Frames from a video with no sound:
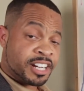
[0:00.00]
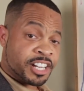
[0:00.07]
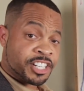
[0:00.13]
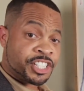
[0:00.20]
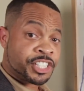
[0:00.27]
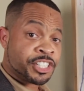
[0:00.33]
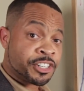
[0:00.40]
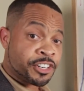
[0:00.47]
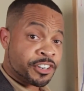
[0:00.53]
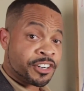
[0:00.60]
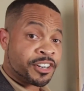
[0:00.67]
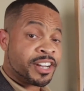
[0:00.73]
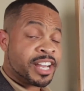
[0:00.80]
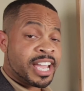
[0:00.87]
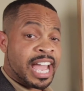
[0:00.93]

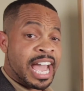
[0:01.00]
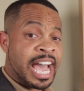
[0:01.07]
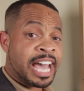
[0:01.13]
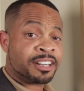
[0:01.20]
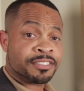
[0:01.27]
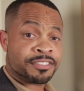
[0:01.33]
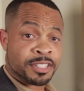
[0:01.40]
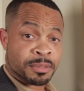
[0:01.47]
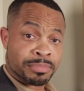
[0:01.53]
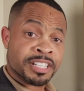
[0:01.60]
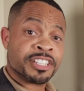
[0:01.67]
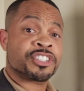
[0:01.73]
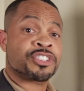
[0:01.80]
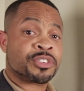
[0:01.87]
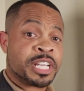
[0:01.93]
sugar out of the
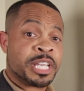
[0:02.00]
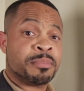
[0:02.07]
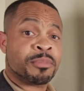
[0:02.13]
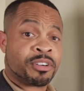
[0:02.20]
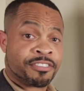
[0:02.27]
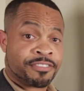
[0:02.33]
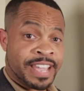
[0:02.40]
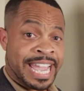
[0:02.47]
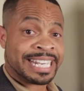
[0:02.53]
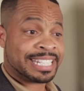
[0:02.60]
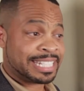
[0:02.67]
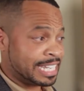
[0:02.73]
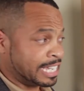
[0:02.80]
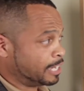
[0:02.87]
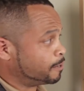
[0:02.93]
bloodstream or fat
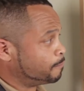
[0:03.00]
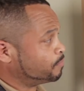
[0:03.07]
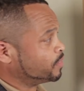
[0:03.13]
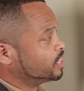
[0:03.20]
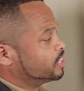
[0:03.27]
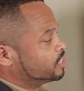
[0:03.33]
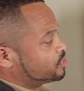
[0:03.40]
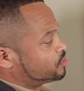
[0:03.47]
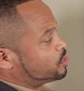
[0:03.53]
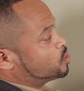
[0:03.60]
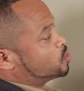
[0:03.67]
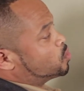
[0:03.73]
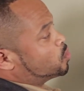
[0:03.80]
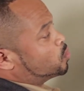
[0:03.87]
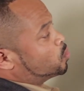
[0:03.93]
cell.
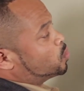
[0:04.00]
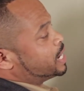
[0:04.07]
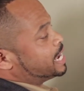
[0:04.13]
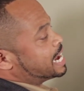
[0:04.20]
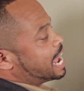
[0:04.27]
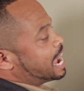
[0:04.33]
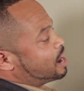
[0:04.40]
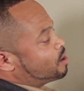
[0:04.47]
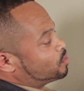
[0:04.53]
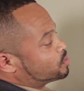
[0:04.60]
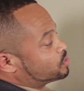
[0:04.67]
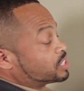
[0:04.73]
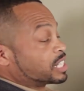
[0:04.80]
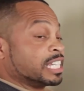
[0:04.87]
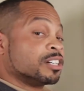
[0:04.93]
So we now
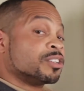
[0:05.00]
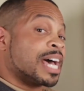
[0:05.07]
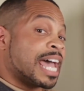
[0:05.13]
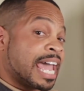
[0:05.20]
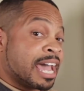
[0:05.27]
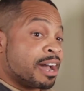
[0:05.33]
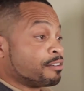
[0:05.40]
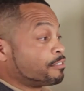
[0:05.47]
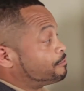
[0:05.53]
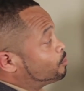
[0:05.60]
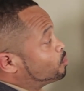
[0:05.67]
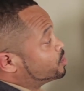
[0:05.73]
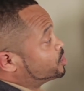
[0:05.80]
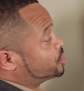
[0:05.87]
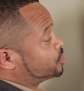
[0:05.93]
still have
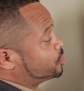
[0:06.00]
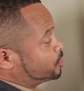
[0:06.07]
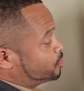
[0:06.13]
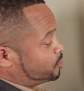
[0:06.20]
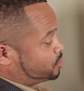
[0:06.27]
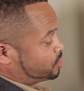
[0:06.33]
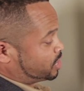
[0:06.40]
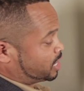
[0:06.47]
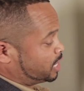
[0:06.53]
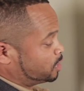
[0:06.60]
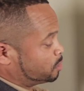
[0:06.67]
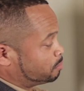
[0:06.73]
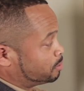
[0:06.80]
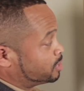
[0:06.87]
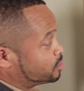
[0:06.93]
4 sugars in
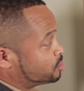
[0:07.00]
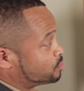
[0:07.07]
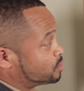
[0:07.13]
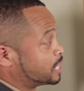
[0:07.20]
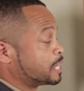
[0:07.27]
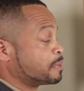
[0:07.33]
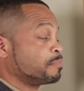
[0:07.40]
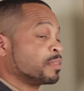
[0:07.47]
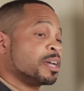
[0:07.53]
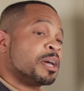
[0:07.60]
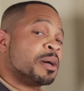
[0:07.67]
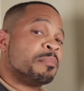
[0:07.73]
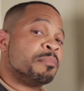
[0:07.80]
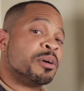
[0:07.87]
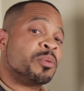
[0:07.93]
the bloodstream,
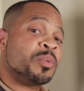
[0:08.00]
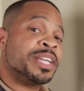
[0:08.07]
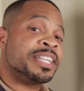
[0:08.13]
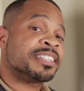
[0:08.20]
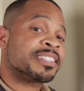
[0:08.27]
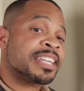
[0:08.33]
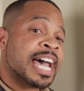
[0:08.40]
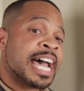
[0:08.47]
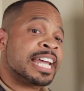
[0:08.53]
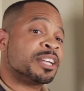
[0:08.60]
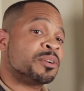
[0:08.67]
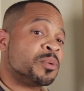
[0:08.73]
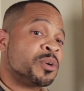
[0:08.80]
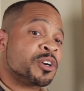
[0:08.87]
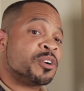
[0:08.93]
but we decide
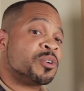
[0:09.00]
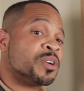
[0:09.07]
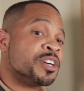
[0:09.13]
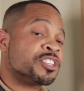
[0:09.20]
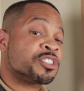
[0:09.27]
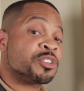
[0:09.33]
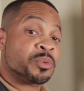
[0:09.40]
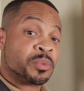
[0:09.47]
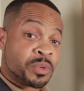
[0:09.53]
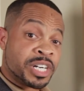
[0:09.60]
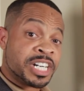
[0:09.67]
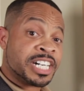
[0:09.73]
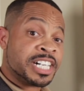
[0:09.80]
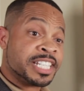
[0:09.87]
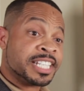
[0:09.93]
that we're going to
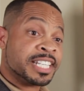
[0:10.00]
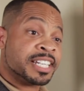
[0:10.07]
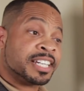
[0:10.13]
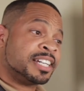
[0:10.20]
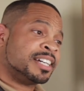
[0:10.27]
run,